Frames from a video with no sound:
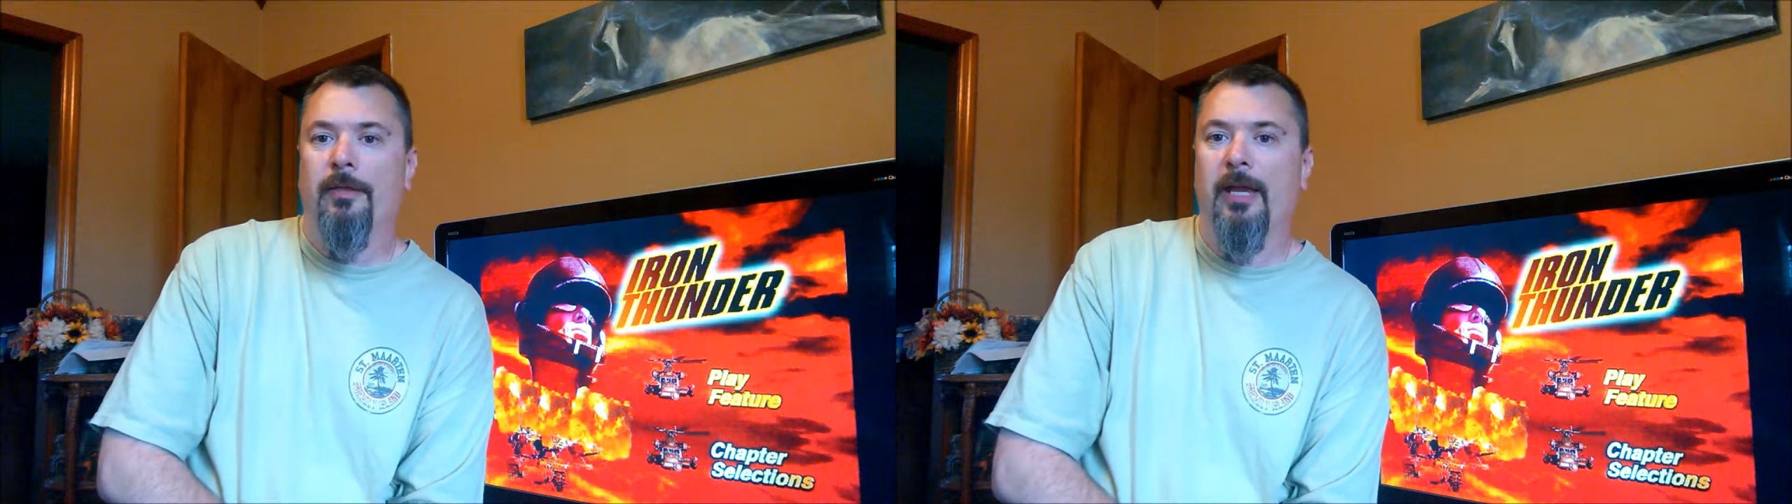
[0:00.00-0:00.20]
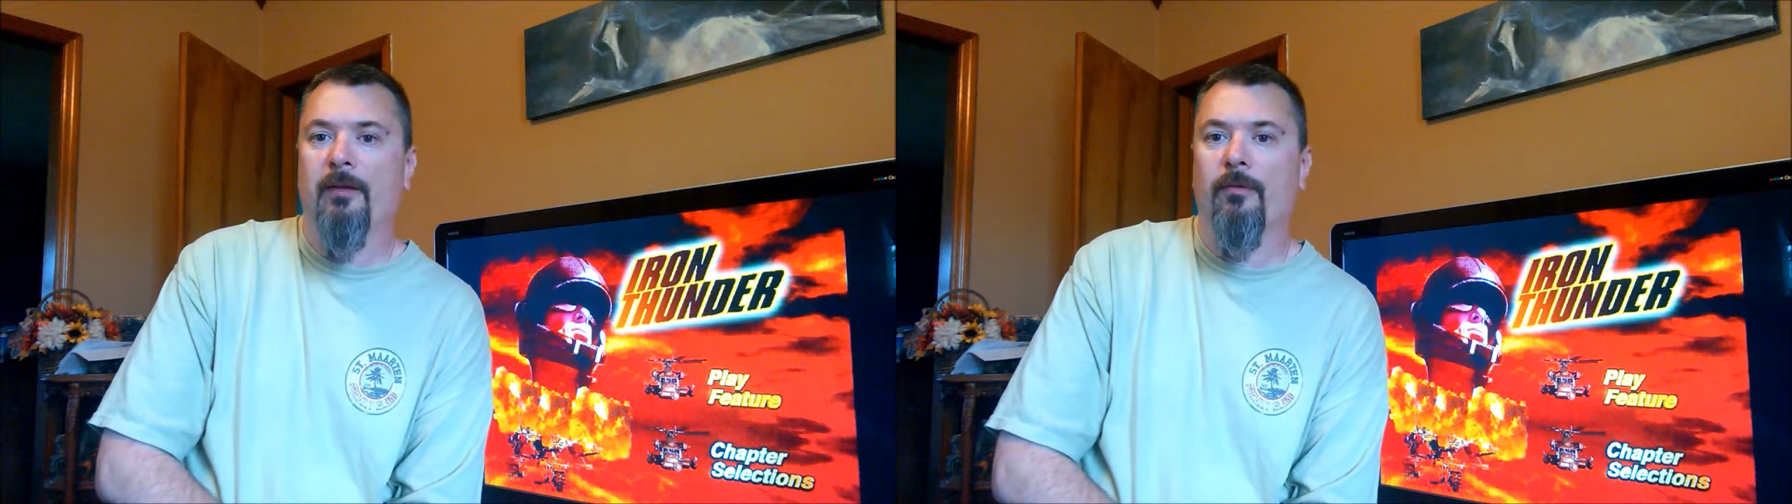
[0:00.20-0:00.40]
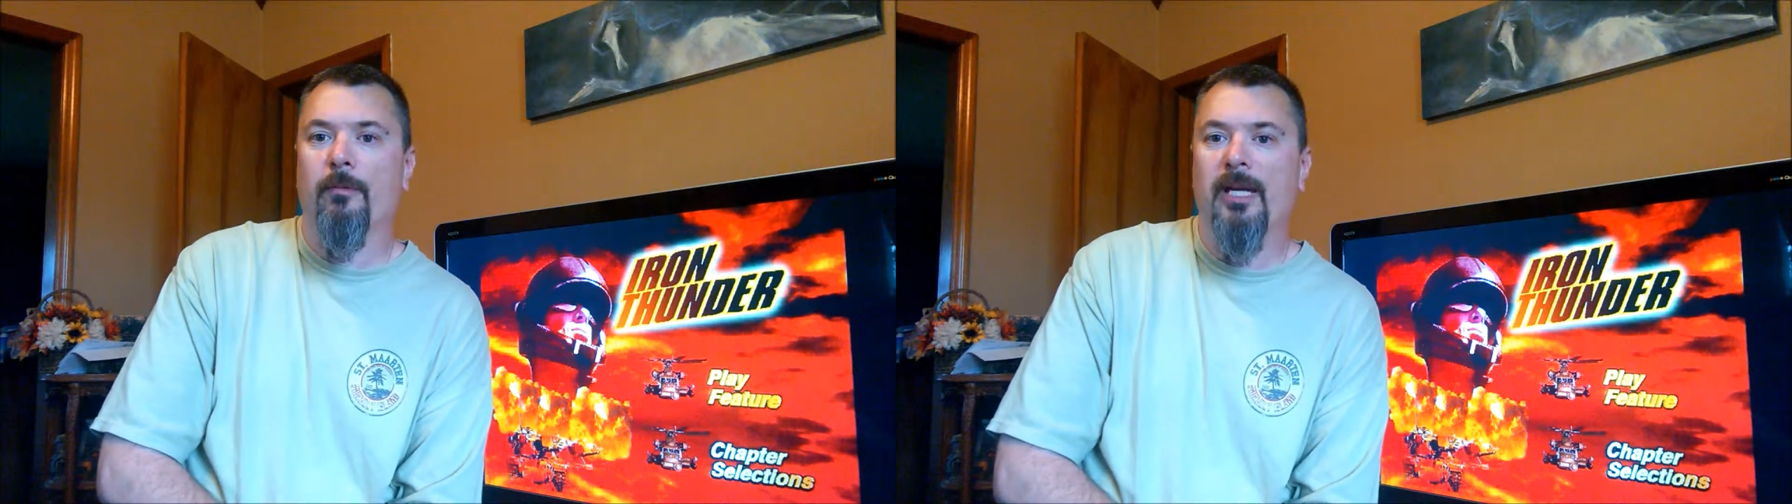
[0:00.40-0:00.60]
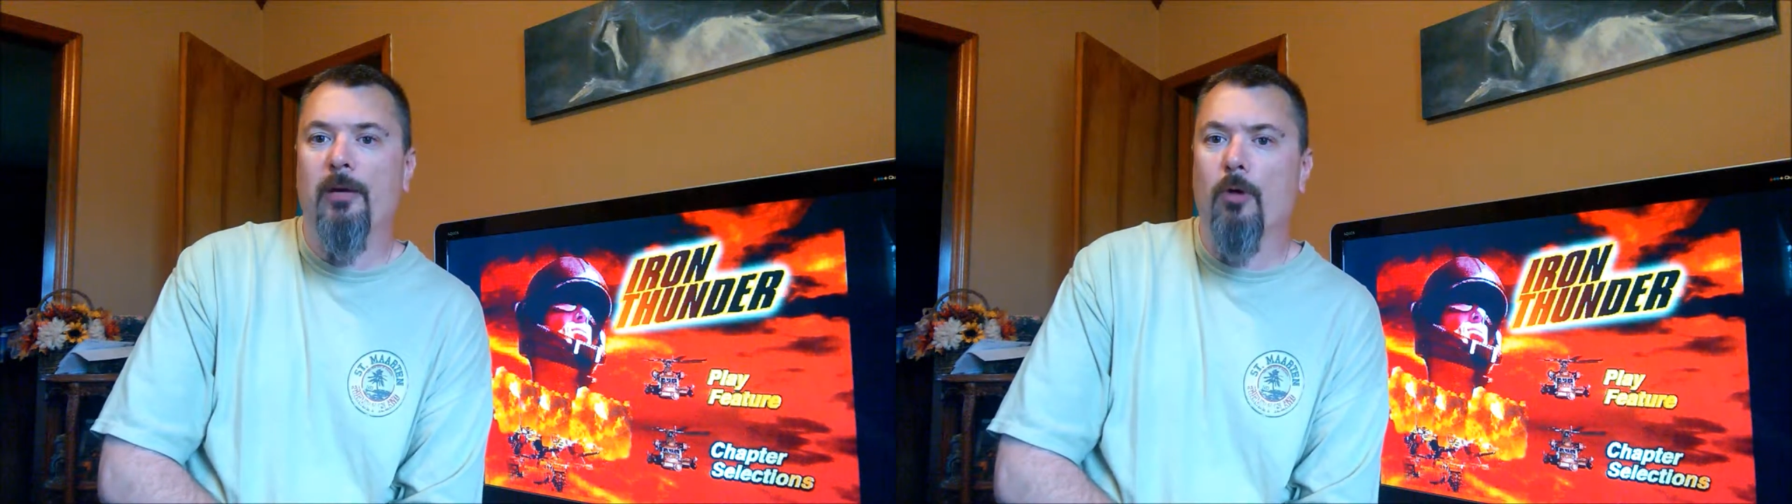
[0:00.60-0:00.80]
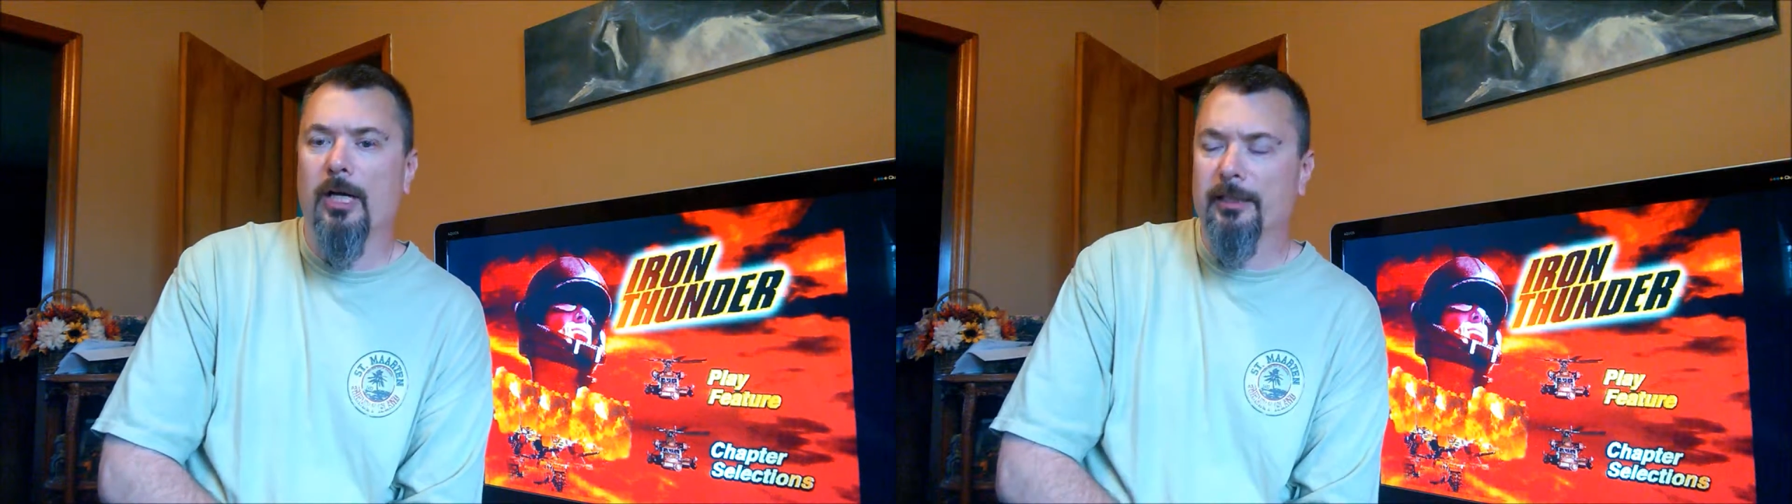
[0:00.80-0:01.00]
thing for
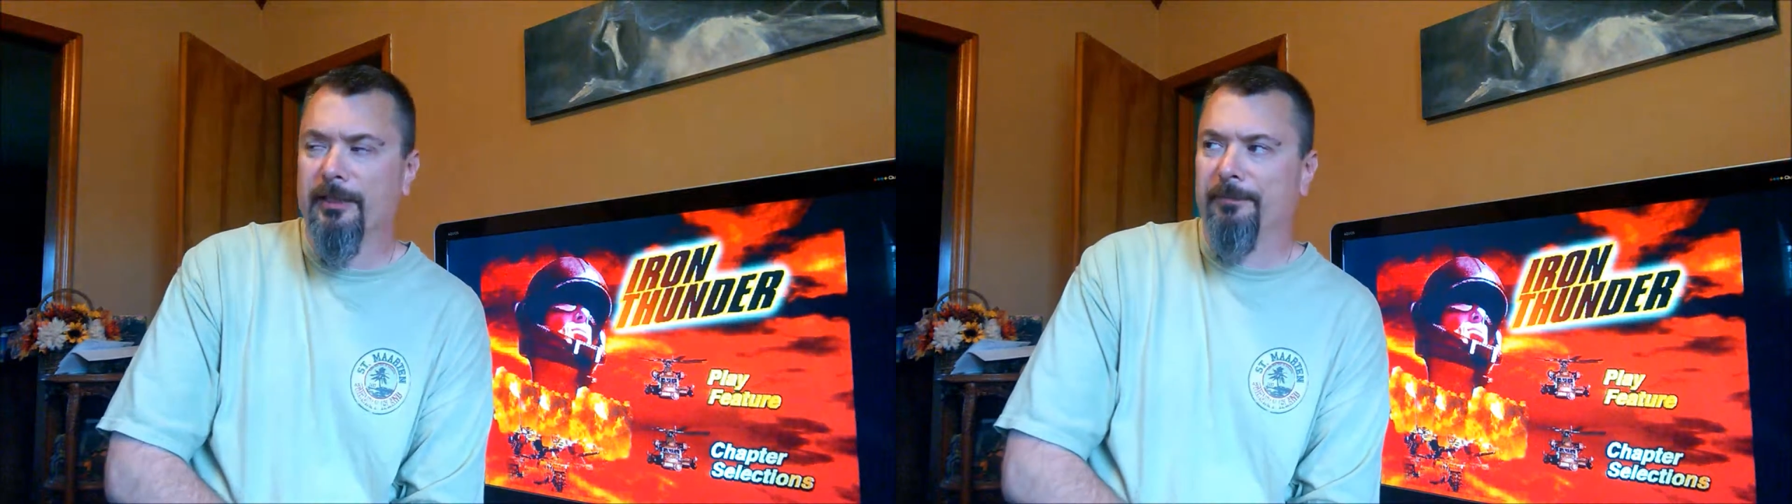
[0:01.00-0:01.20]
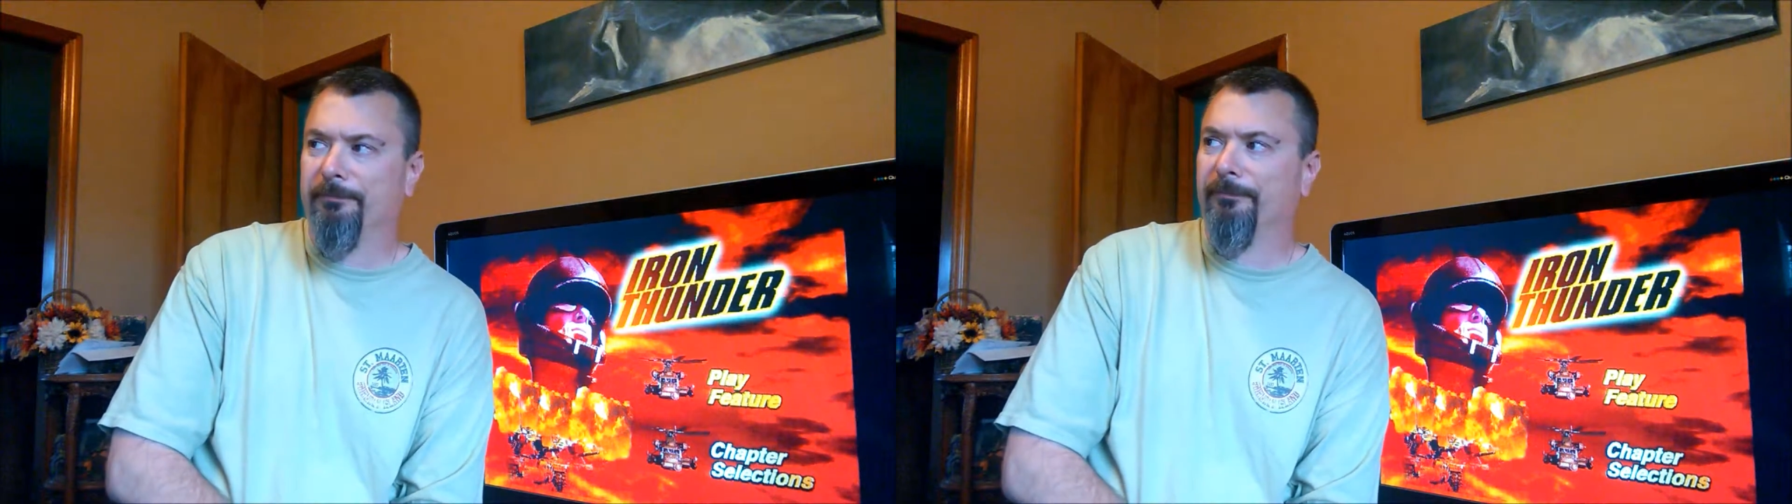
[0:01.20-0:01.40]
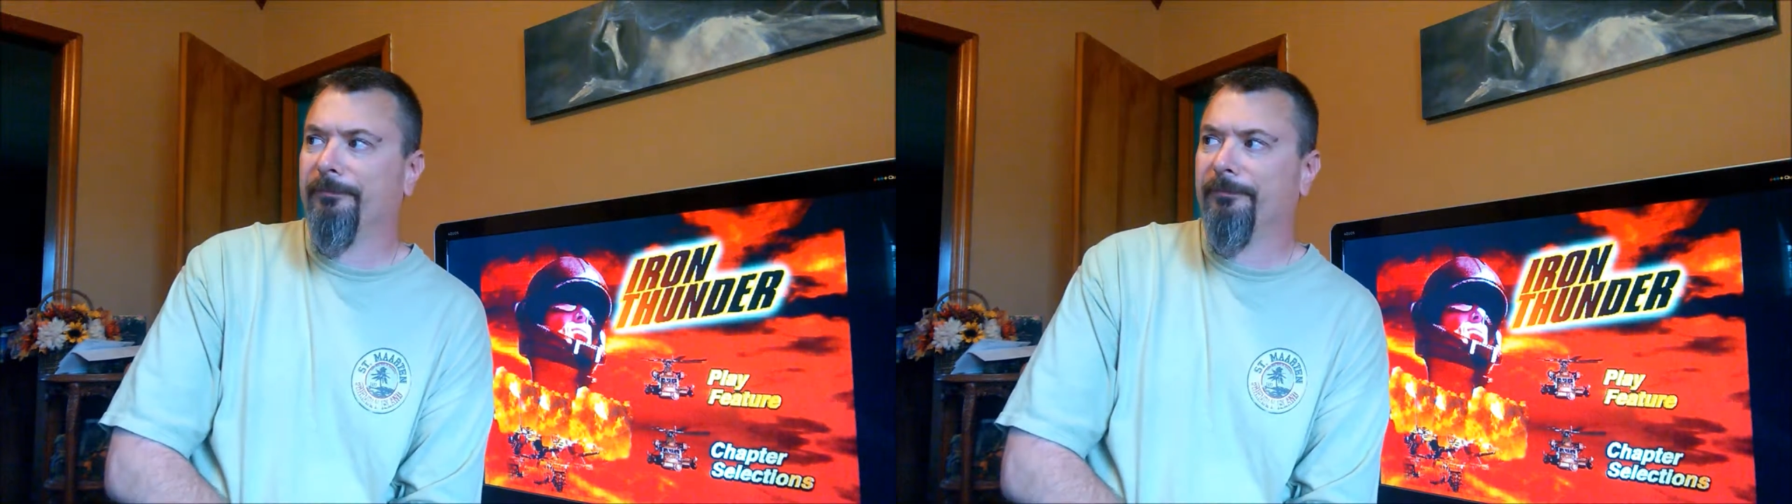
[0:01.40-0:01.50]
me was